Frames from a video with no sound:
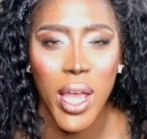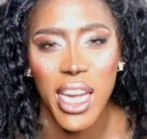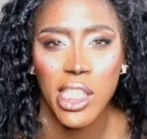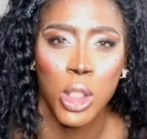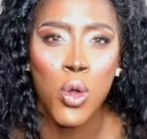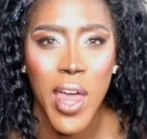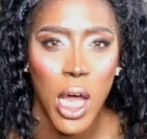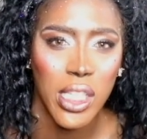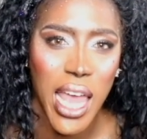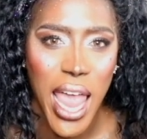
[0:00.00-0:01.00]
It is
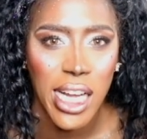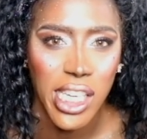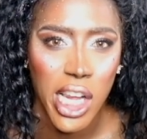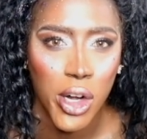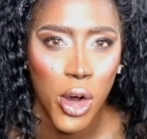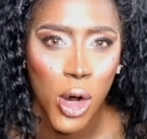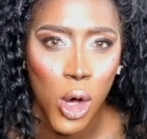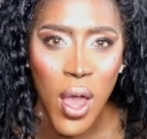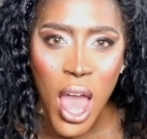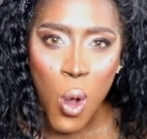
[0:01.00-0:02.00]
2018, girl.